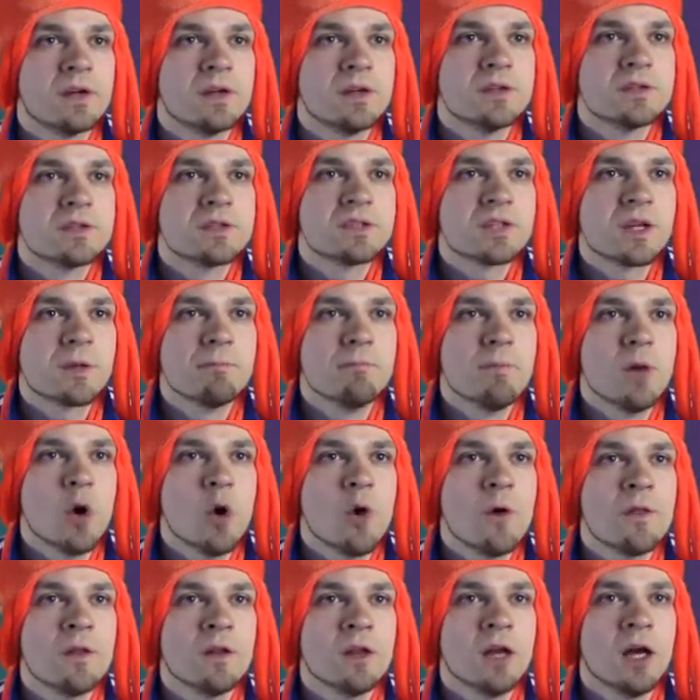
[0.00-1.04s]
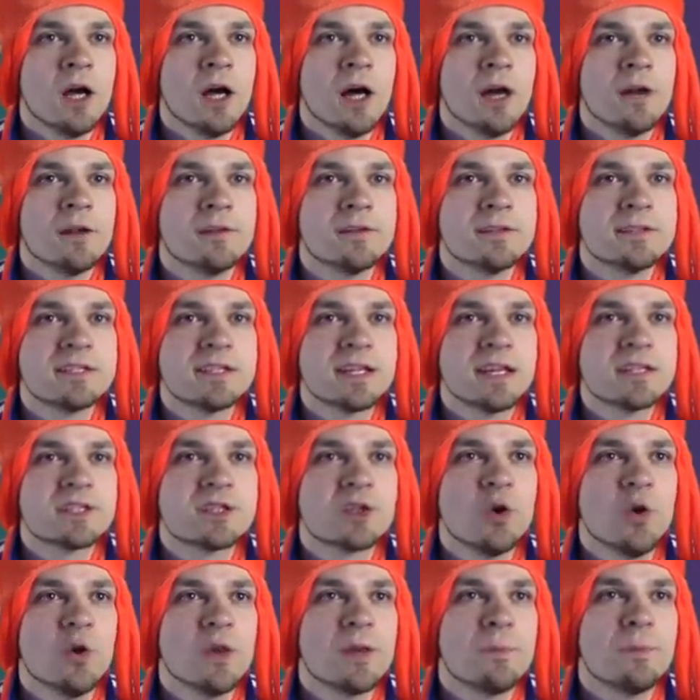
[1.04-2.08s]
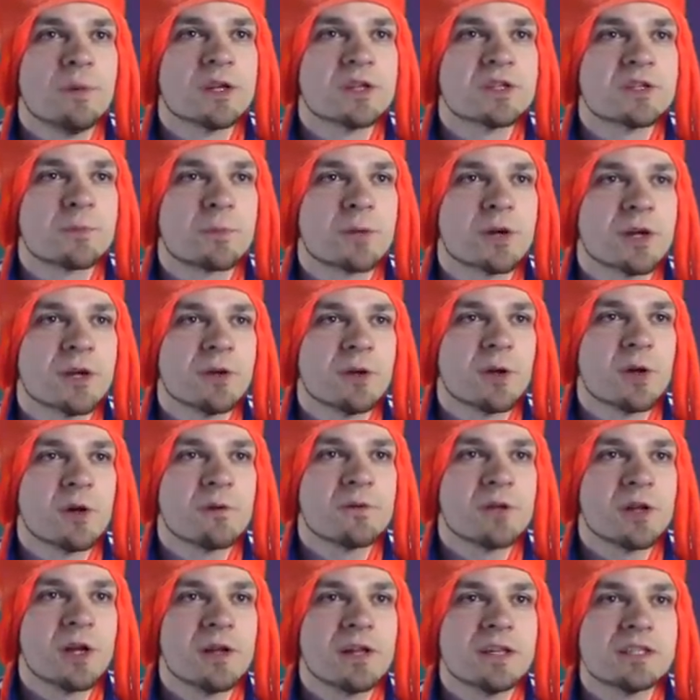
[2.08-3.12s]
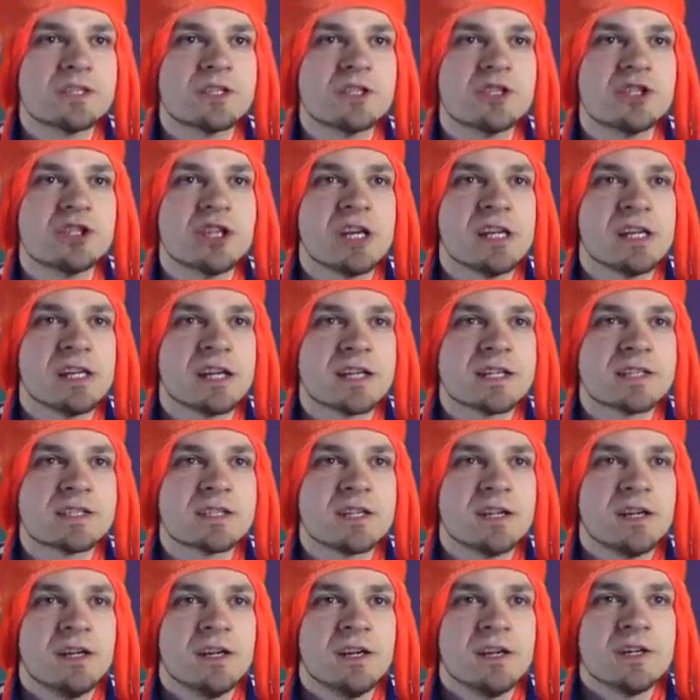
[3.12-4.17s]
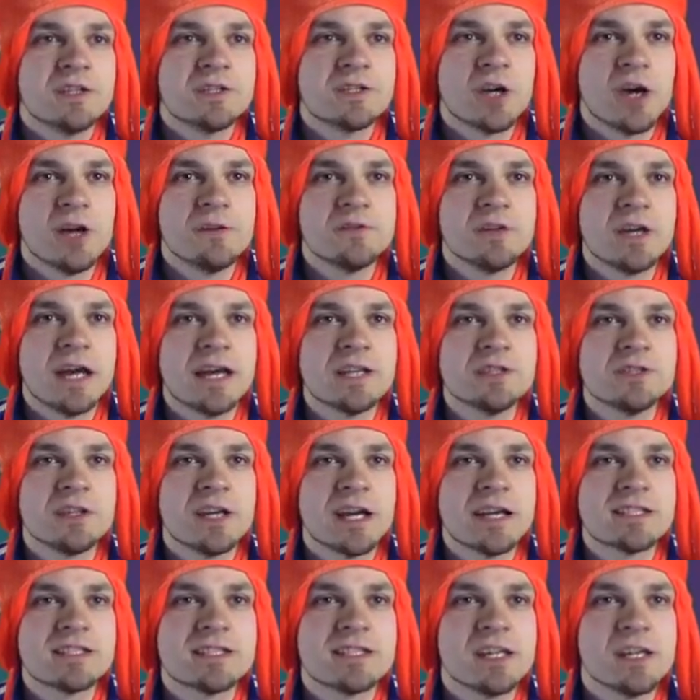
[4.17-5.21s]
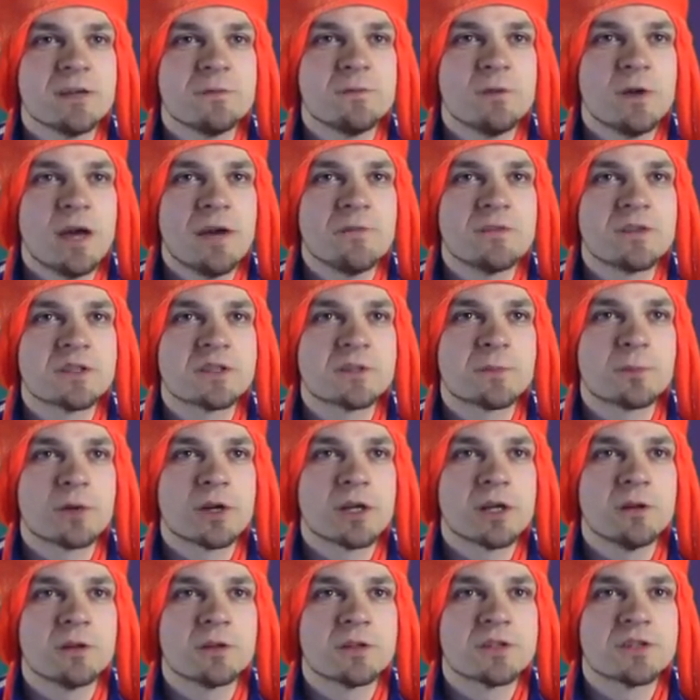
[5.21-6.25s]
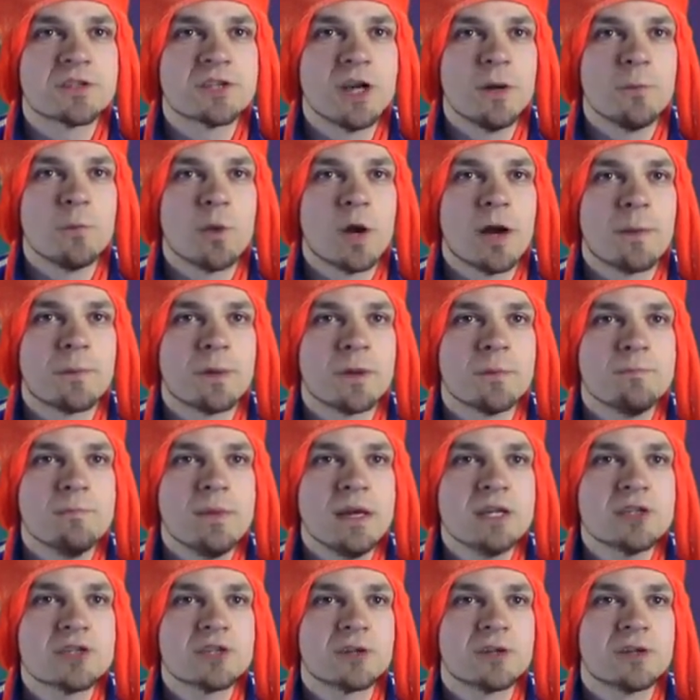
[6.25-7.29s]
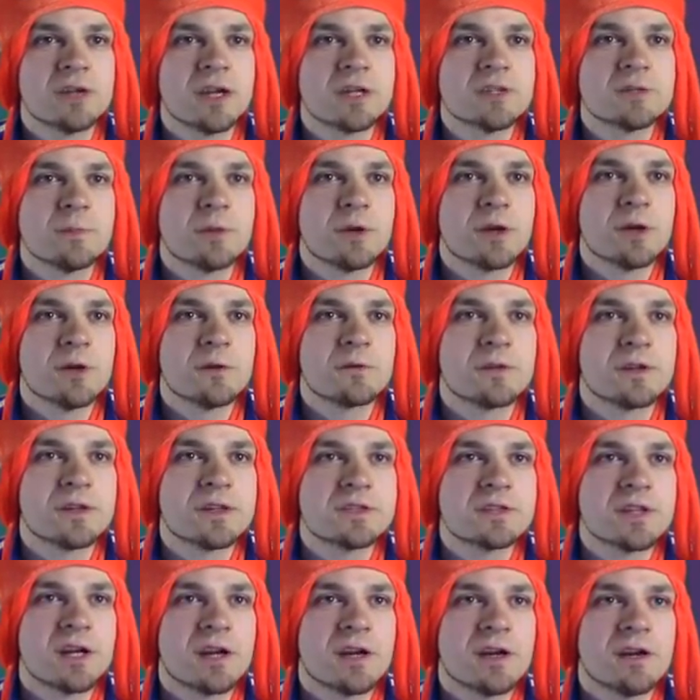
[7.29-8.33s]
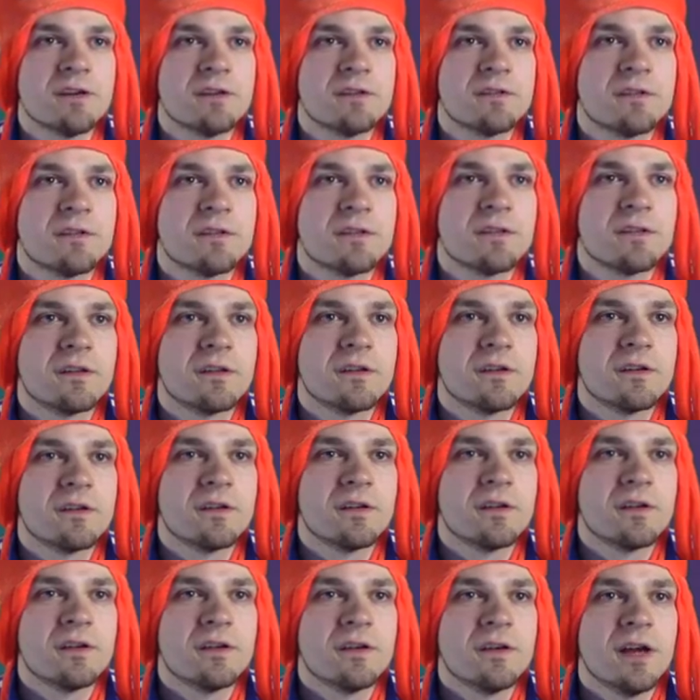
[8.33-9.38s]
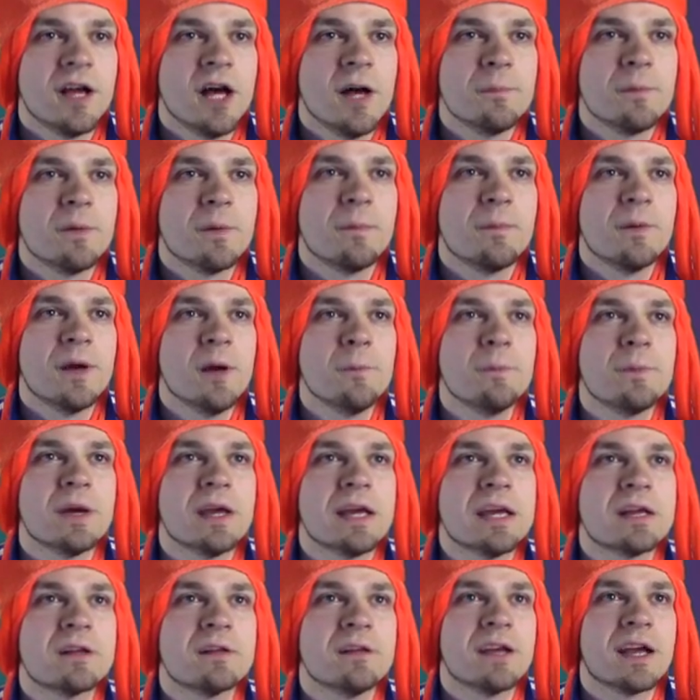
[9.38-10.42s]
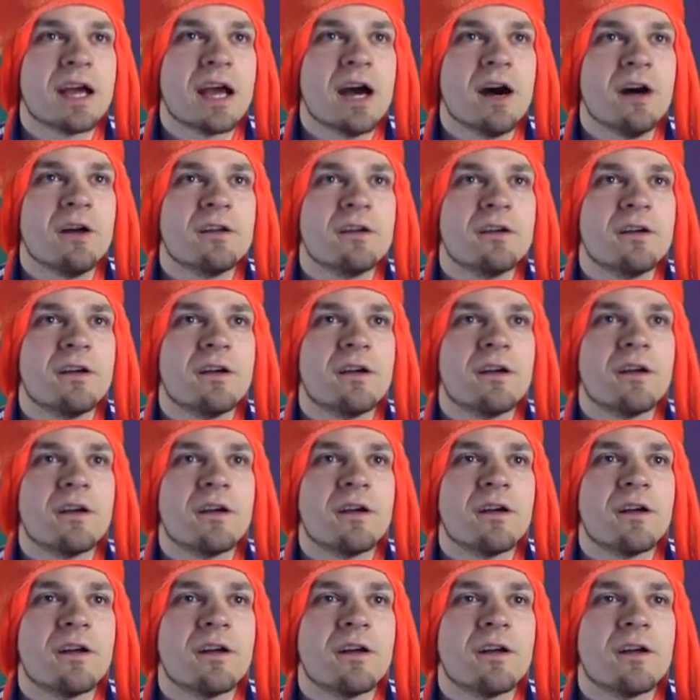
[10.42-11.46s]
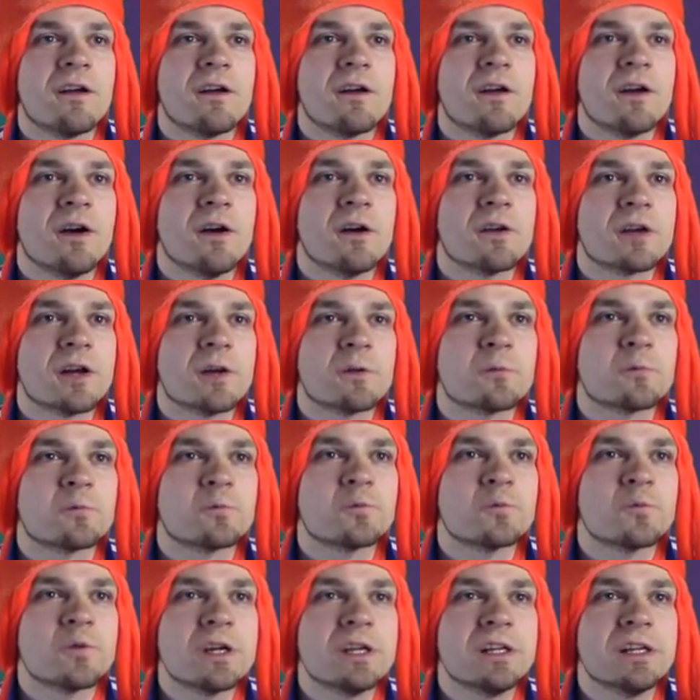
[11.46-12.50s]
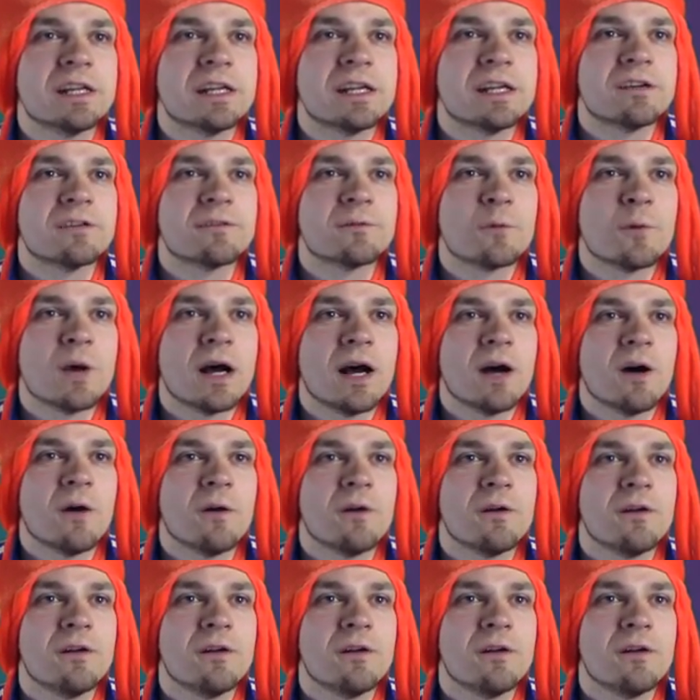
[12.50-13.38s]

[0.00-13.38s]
It's like mowing the lawn. See, that's cool. They put a sprinkler over there. That's genius. So as, you guys see, if you have the sprinkler sub-weapon, make sure you guys put it over in this area. Help a, help a inkling out. Okay, really? Wow.